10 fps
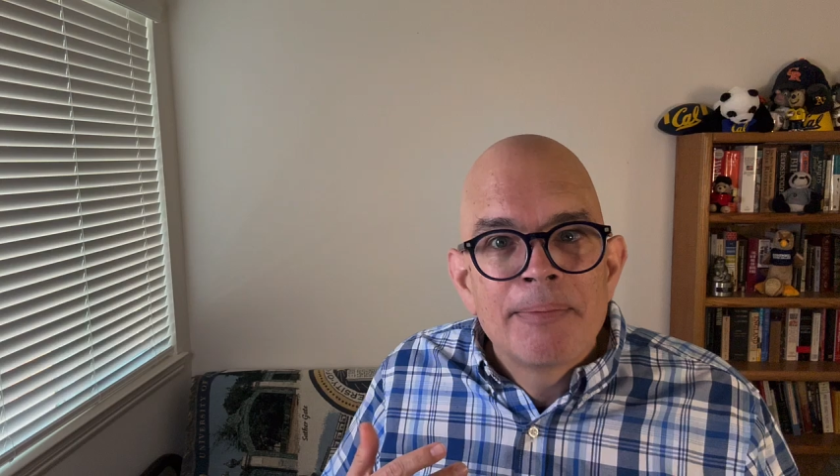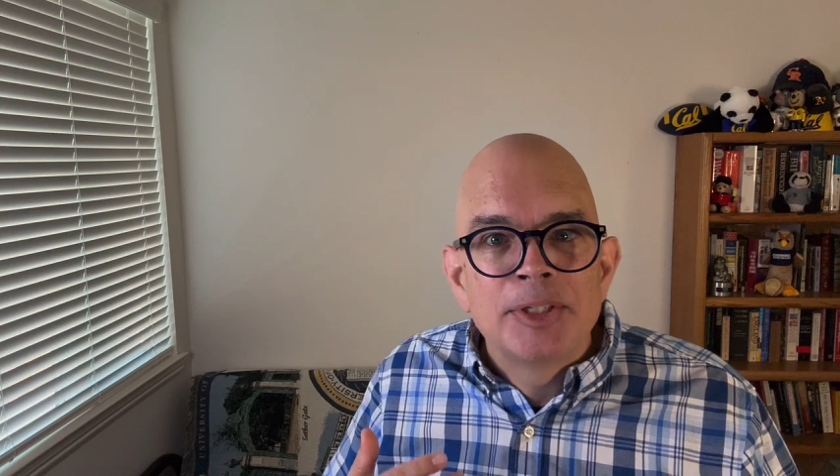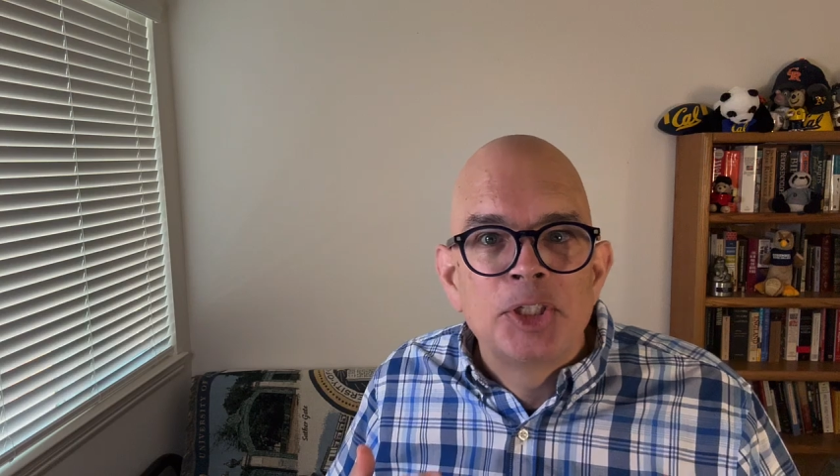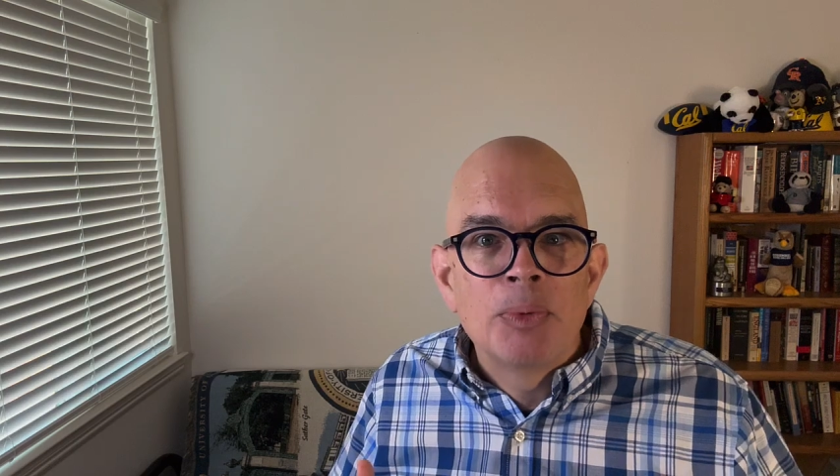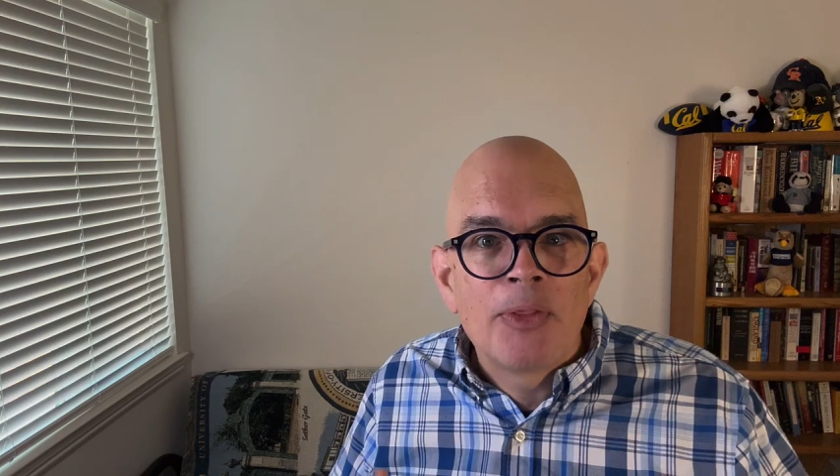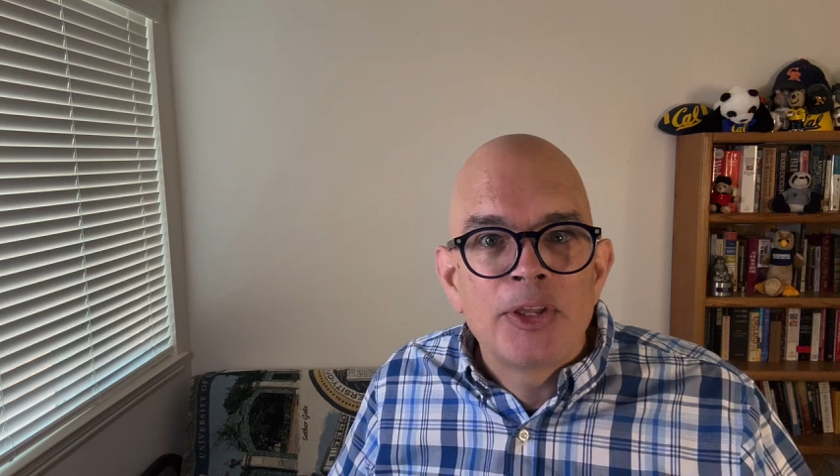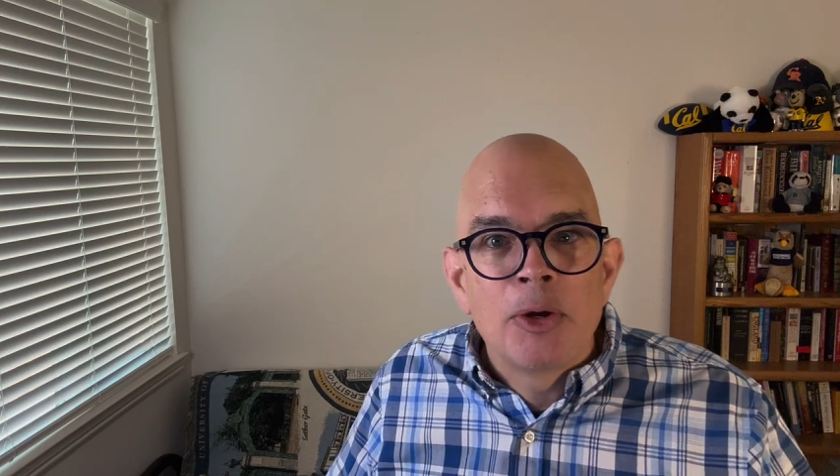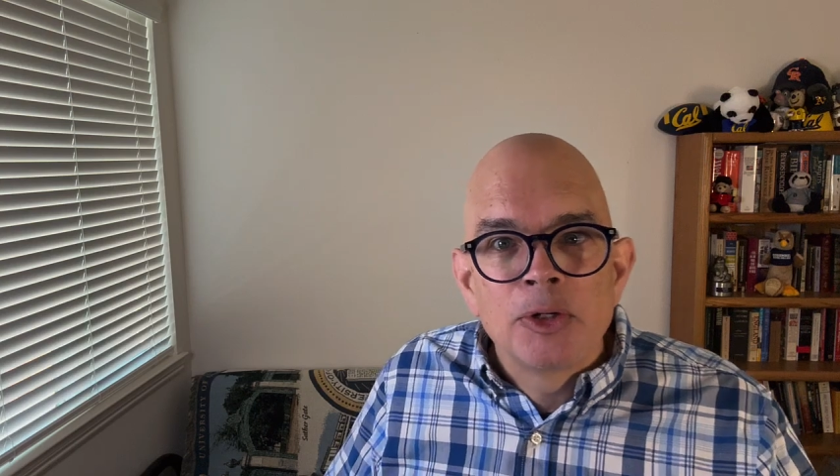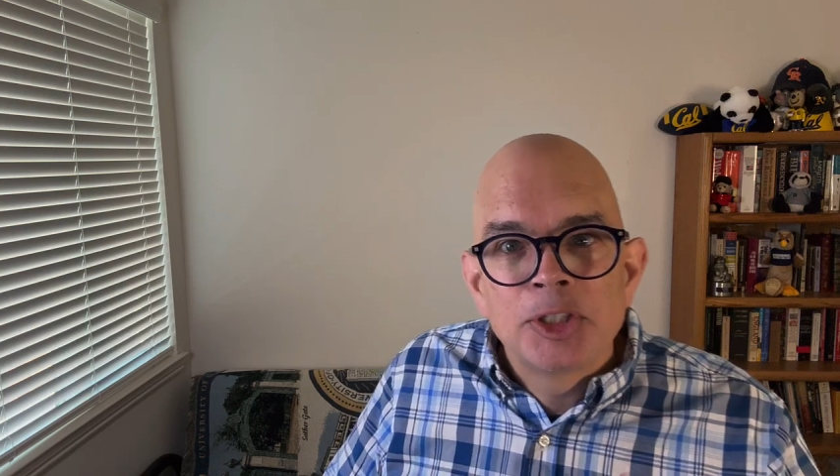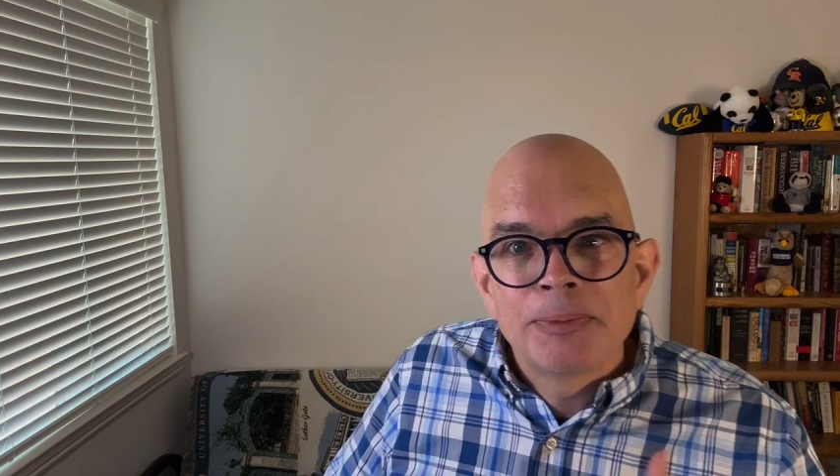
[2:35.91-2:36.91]
but you want the
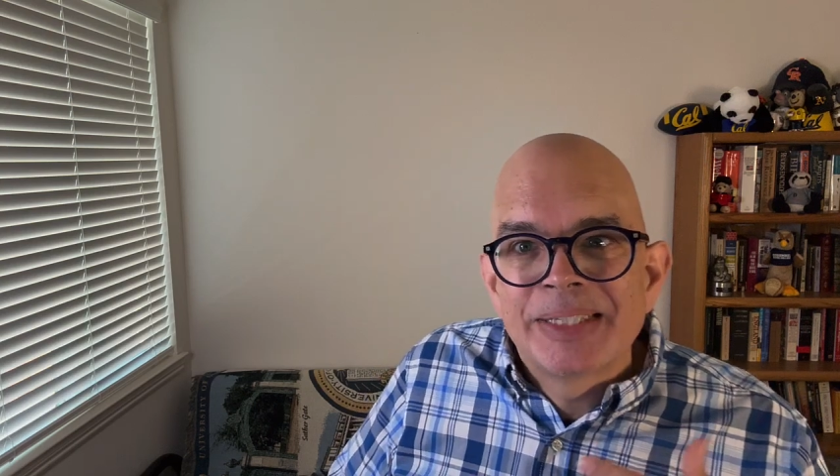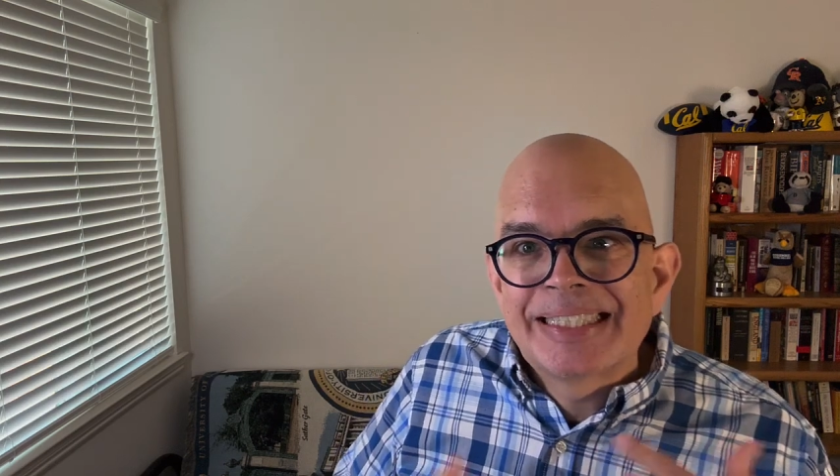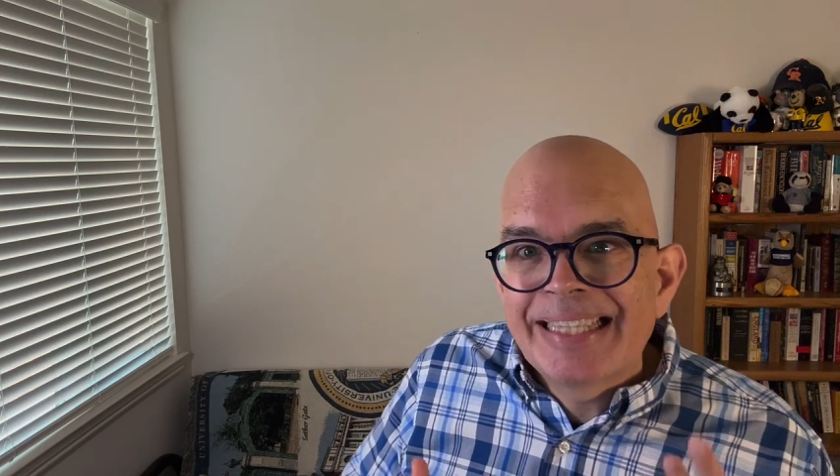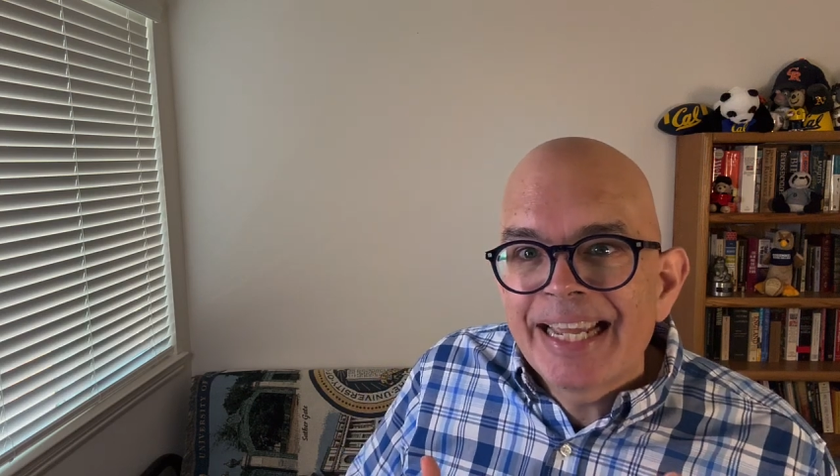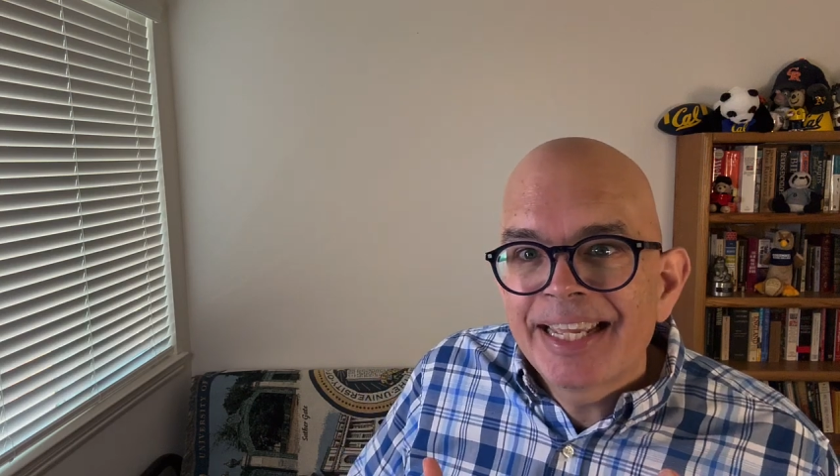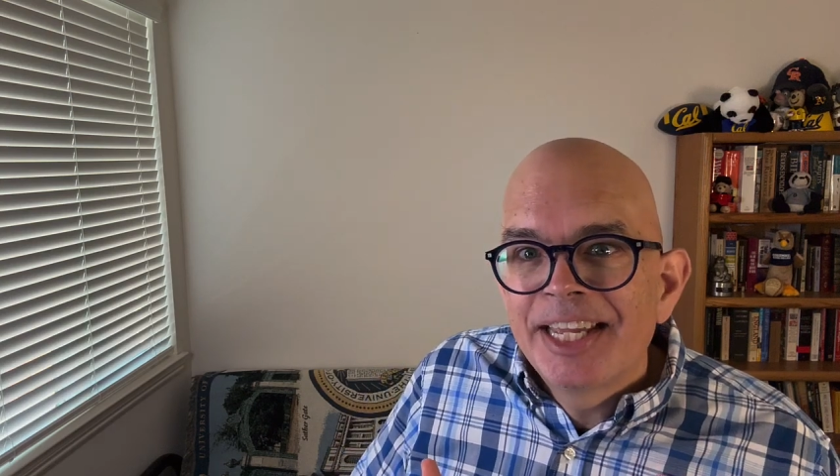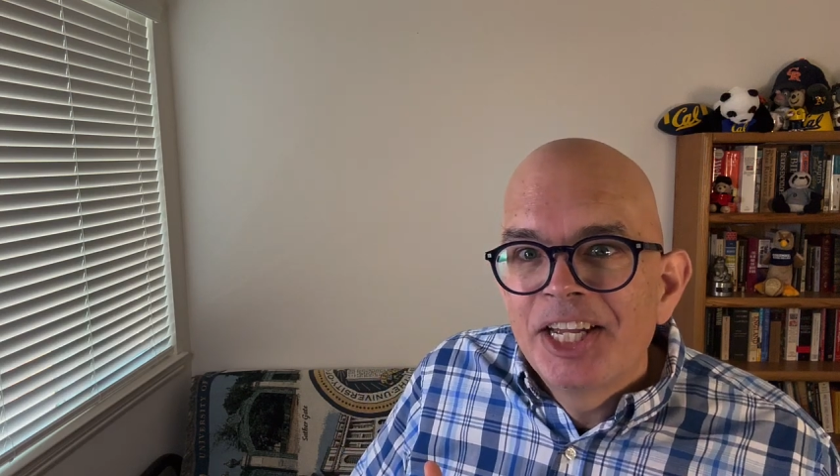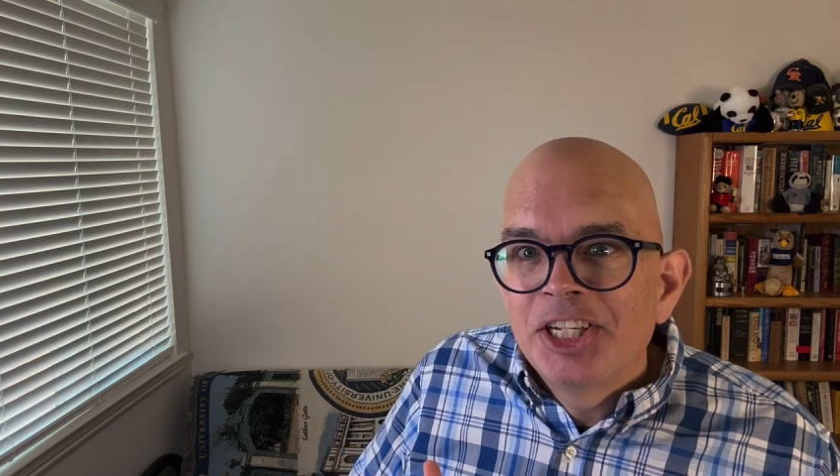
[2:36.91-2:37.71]
ownership to stick